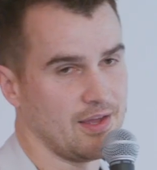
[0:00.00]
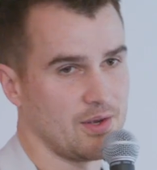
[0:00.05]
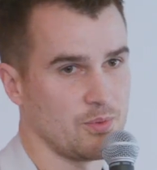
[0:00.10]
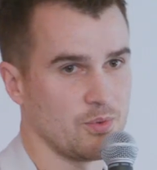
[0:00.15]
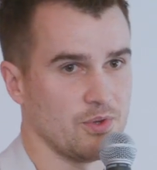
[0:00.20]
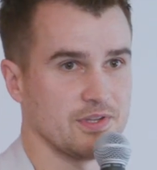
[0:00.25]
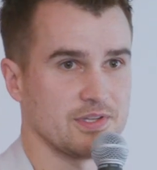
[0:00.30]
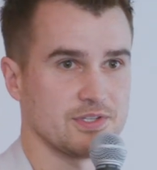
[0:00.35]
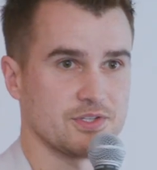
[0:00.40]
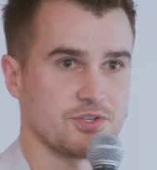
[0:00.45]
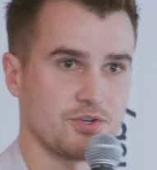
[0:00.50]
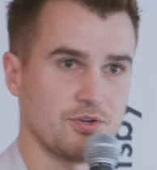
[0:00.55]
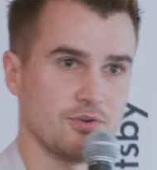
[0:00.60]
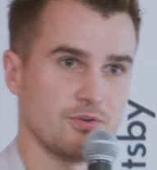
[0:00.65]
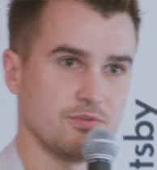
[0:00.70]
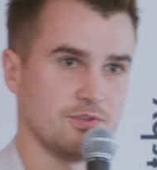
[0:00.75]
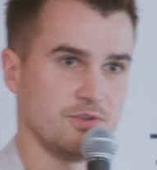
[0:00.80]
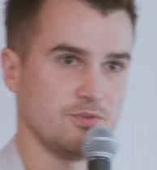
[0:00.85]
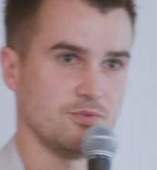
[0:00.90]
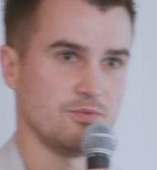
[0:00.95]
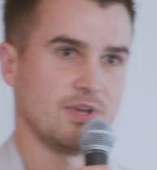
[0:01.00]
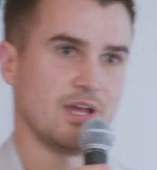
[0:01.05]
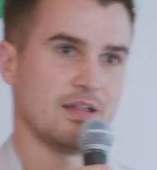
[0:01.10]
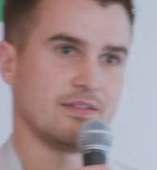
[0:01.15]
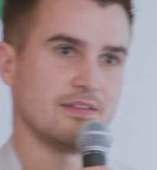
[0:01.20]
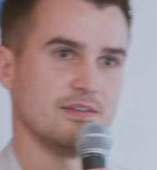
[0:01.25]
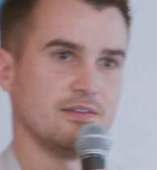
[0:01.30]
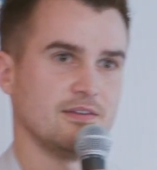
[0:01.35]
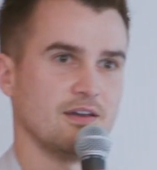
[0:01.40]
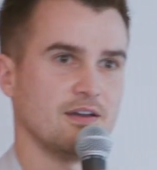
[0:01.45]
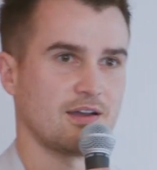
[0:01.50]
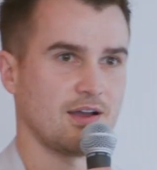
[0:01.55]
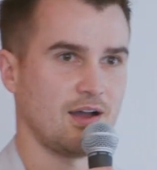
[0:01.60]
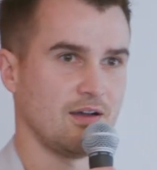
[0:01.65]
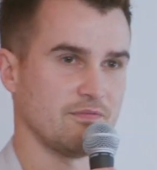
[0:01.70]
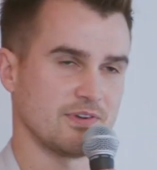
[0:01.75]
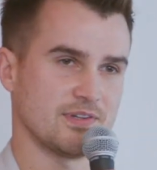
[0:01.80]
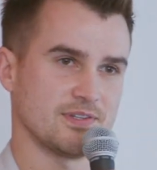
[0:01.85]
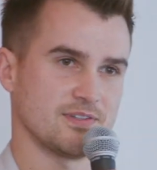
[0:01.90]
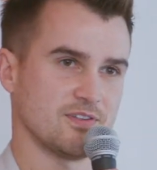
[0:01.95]
And it really is true. You get the
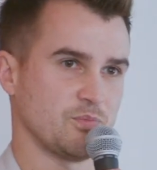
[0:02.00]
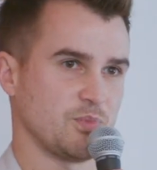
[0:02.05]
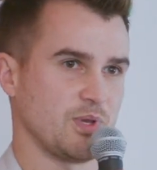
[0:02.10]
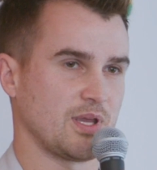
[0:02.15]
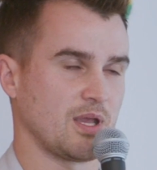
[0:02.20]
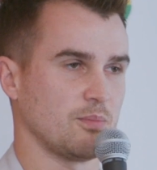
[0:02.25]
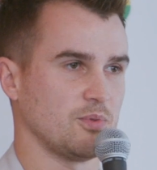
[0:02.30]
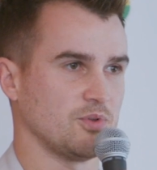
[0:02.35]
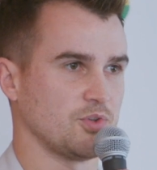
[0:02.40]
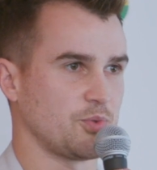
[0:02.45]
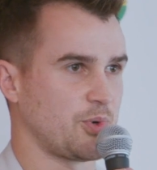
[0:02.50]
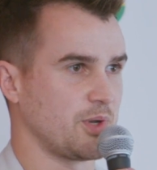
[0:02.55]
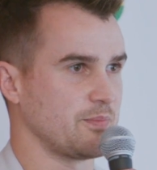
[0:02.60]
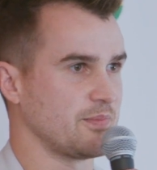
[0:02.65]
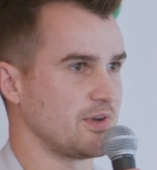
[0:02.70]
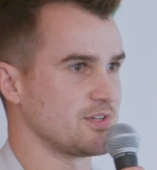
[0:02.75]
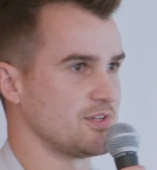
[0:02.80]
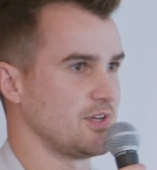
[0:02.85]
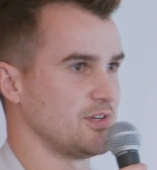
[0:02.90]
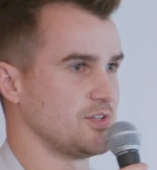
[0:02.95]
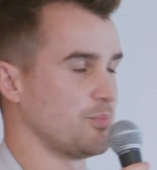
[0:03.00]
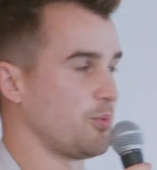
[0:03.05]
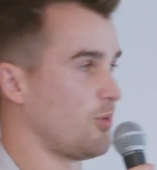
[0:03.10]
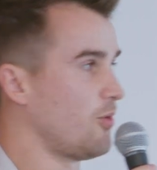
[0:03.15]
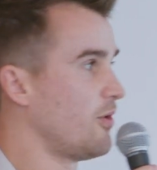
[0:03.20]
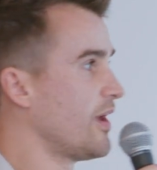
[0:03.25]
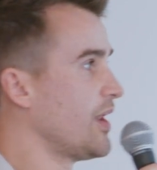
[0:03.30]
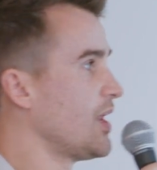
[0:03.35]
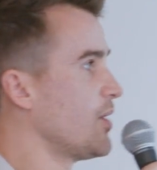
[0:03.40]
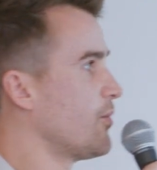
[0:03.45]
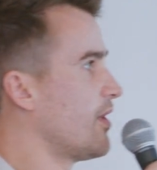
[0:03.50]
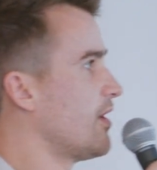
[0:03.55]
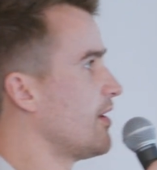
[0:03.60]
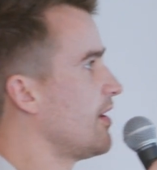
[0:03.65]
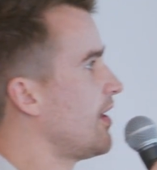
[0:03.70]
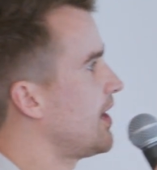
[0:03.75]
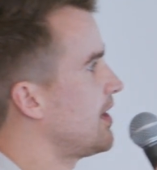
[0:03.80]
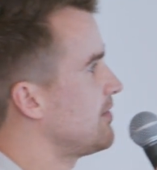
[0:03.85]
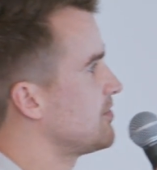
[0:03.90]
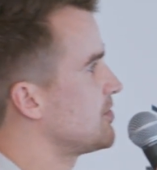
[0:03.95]
confidence of being able to pretty much deploy anywhere,
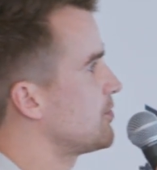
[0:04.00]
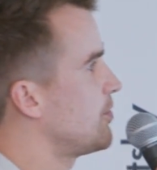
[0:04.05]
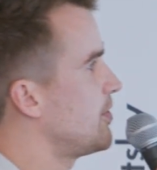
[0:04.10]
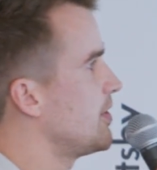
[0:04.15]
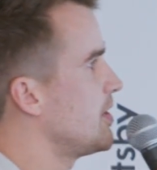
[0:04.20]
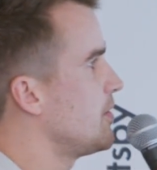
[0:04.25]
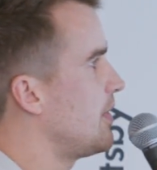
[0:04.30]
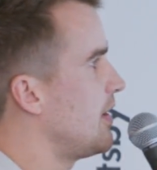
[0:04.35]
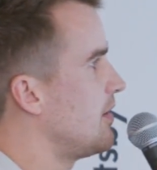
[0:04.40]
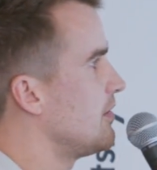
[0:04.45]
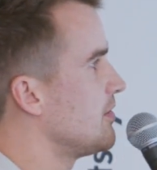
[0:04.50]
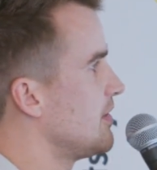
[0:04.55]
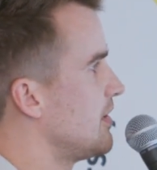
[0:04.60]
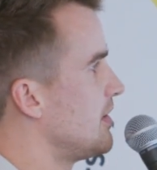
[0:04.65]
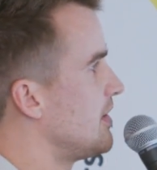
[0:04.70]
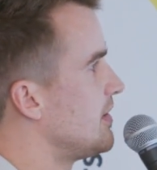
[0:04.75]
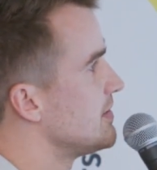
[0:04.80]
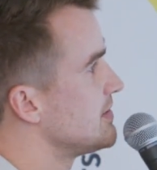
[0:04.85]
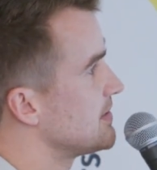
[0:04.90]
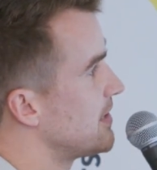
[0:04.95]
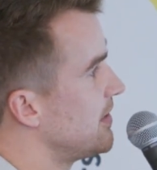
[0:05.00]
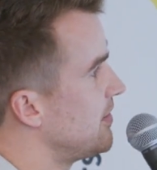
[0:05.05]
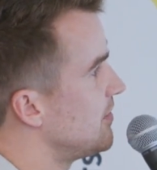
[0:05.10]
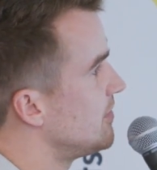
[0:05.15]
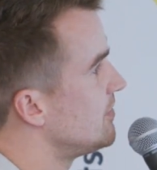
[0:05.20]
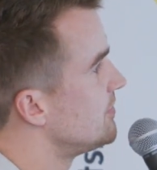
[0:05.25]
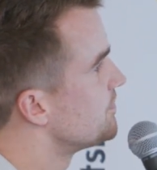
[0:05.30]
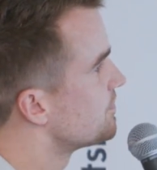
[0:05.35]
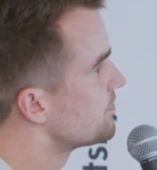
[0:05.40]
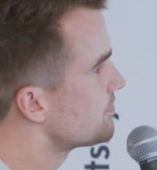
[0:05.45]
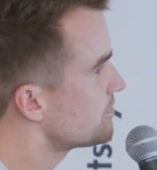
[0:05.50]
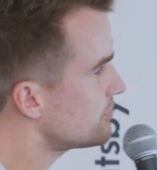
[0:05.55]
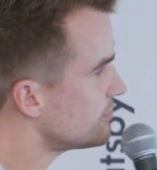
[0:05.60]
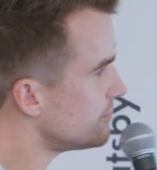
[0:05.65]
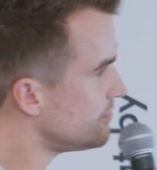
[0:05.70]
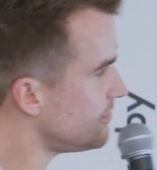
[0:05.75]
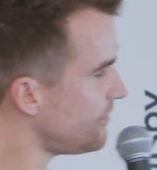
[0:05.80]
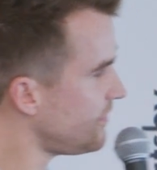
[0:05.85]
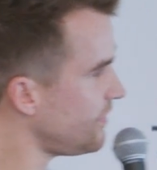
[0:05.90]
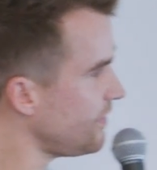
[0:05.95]
not have to worry about scale.
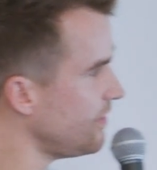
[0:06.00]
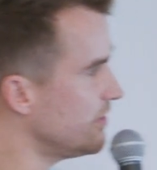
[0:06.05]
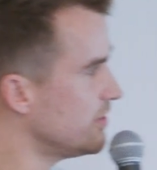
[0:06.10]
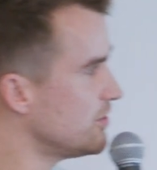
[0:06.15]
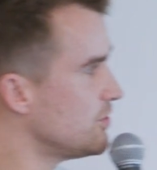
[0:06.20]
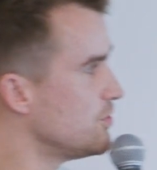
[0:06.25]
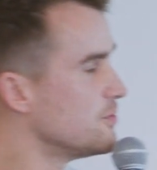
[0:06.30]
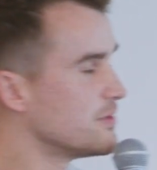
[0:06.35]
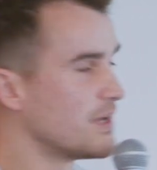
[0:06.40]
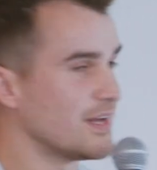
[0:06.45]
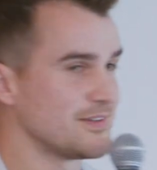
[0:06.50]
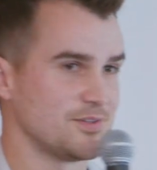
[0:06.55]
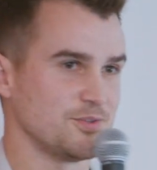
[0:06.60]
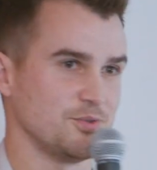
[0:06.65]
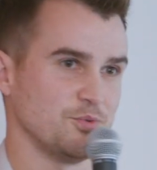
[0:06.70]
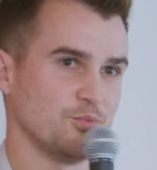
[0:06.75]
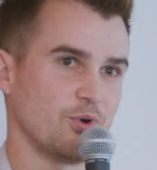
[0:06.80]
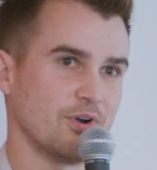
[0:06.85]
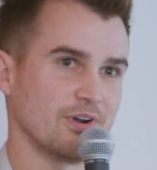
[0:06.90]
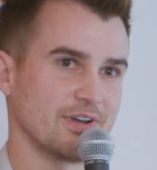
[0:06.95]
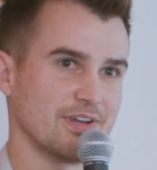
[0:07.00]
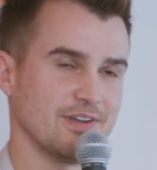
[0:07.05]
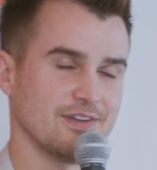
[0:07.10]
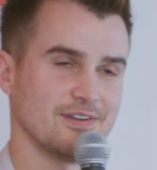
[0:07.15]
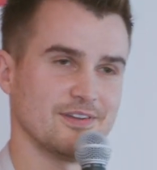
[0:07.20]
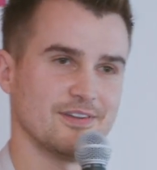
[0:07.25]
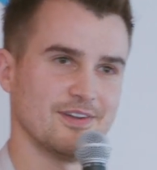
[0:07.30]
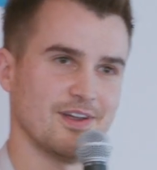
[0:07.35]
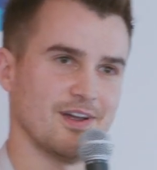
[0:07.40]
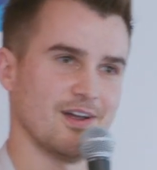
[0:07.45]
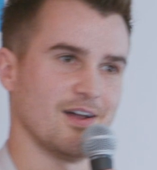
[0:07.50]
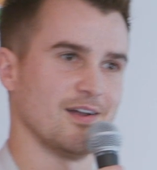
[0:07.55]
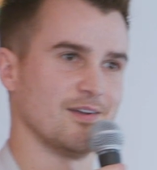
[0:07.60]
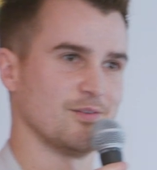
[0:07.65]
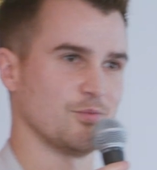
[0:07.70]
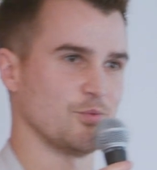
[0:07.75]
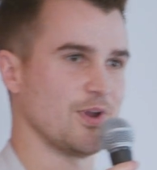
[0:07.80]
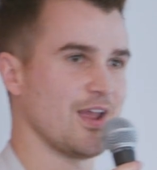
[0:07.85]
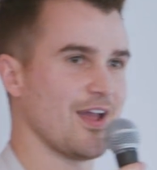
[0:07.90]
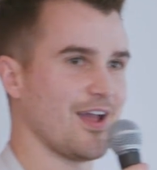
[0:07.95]
You get to work in
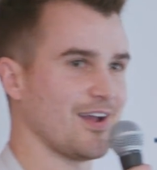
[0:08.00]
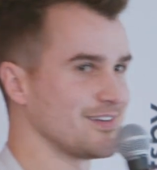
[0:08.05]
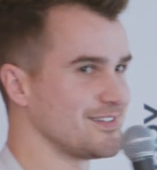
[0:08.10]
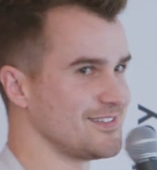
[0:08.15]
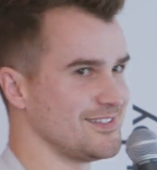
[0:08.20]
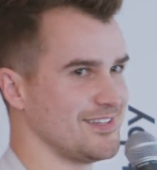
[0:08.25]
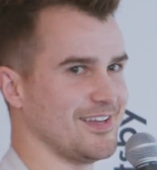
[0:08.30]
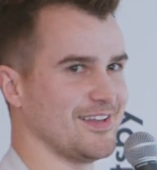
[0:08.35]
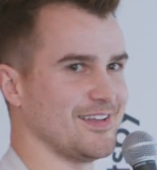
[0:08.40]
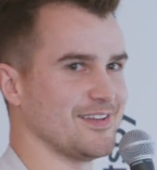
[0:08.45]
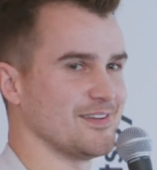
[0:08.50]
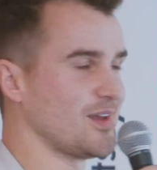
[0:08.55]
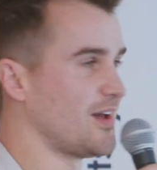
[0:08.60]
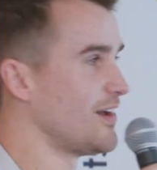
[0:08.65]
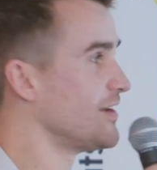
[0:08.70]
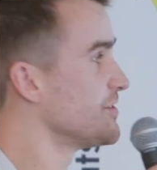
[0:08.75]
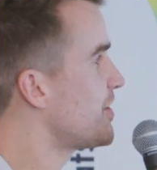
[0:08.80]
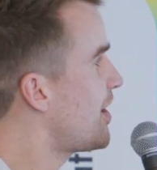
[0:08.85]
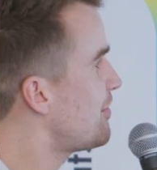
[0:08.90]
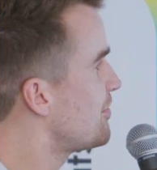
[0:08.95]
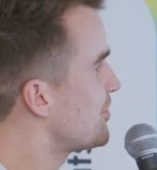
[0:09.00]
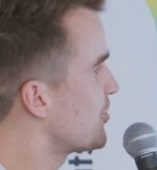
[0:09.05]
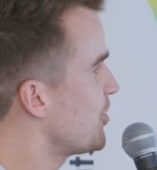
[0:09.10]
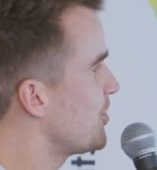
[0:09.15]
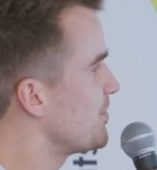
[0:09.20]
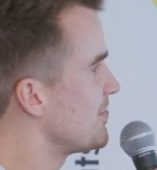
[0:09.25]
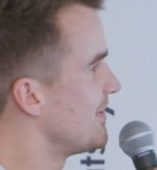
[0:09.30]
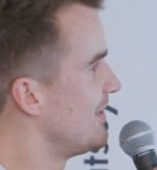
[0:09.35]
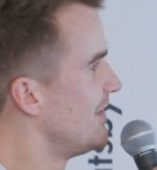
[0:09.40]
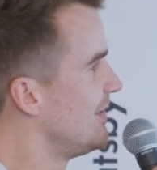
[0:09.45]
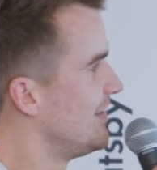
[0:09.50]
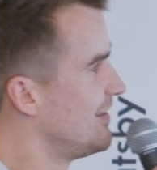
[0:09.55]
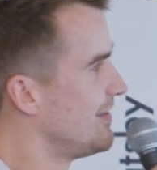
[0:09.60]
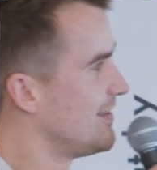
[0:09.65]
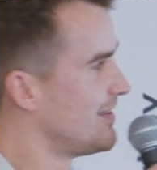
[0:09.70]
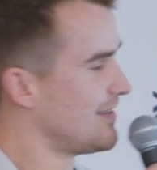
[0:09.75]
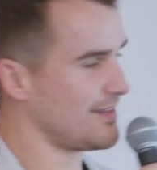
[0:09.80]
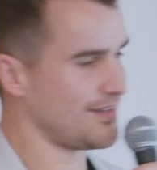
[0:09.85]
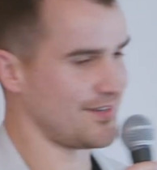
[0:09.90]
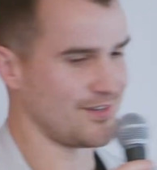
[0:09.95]
React and JavaScript
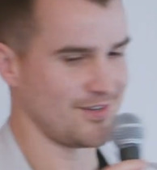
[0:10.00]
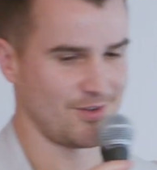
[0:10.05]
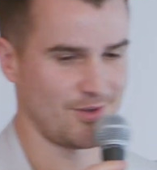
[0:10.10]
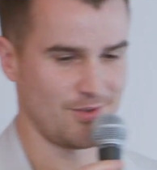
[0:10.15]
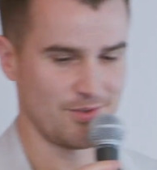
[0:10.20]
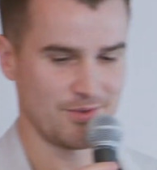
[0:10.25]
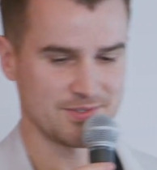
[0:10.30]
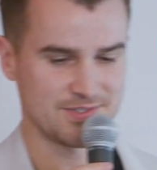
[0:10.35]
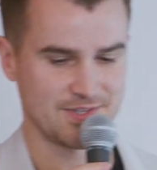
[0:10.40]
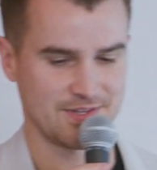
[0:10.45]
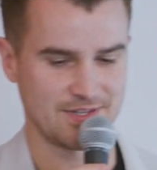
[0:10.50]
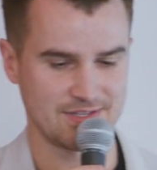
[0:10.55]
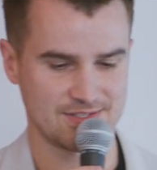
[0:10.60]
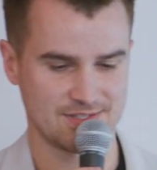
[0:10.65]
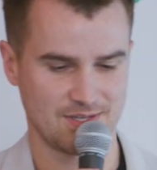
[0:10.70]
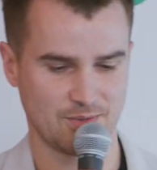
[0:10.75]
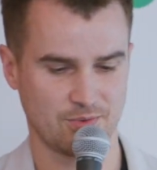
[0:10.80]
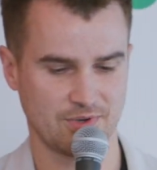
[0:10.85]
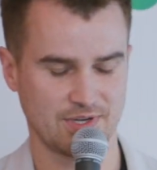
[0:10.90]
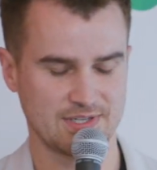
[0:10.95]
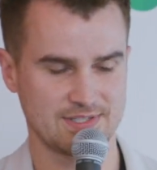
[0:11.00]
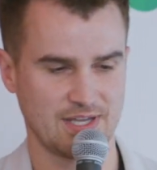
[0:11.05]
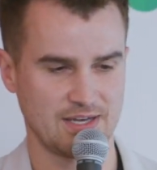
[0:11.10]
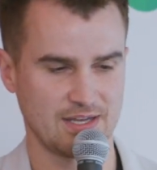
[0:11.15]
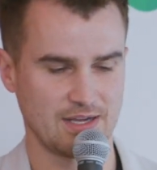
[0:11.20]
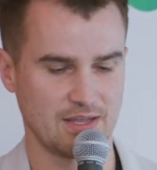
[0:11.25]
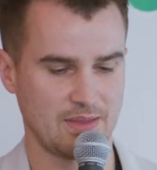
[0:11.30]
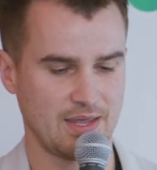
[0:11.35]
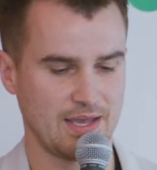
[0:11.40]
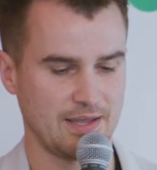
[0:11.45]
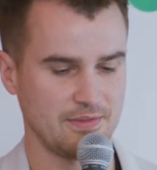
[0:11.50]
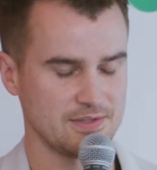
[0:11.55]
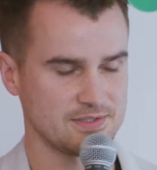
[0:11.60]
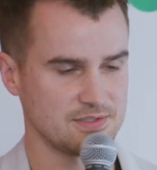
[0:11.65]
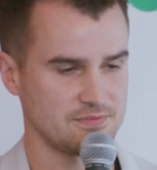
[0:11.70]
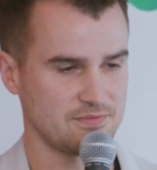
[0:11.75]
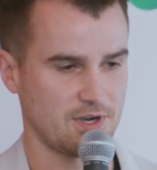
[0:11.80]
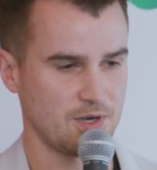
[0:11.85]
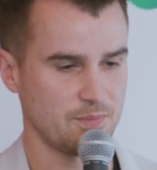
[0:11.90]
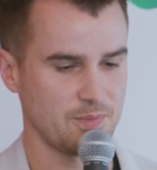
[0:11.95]
and all those things that were exciting in the
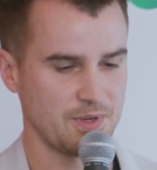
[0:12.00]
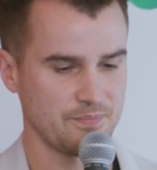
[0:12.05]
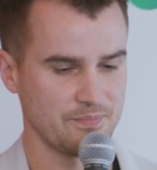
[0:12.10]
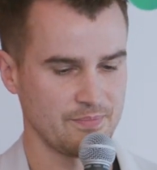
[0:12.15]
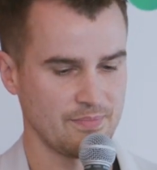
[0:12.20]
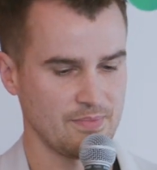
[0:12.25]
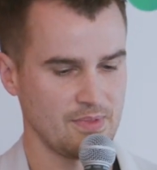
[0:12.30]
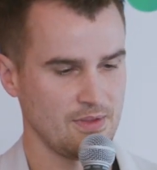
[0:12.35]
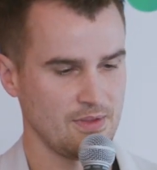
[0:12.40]
headless environment.